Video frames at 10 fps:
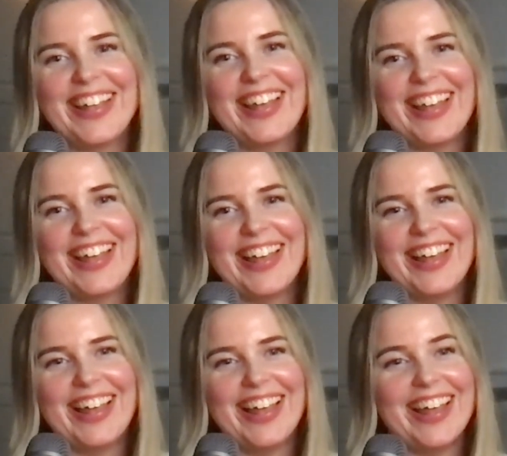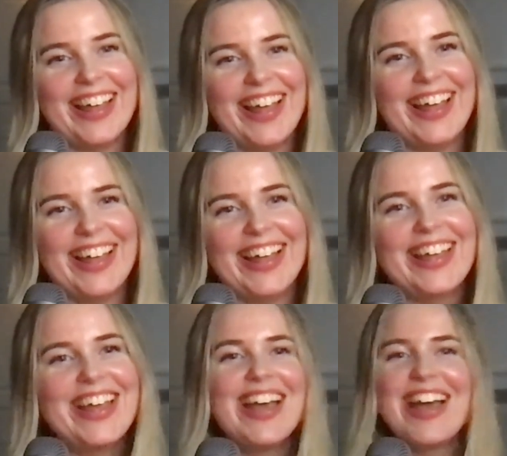
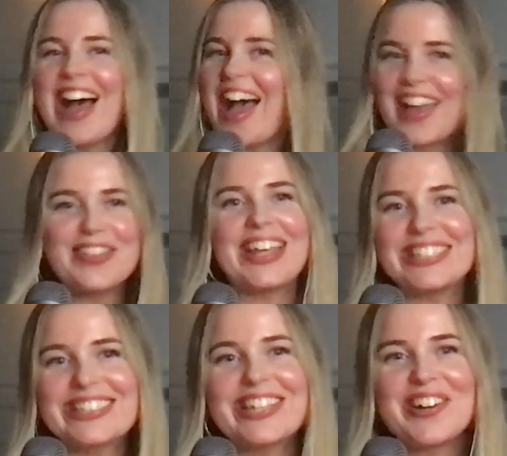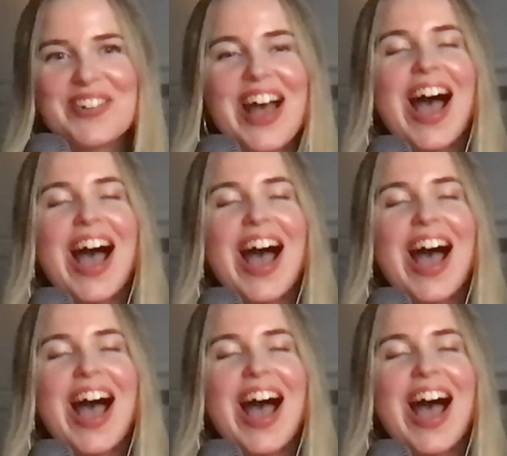I think so.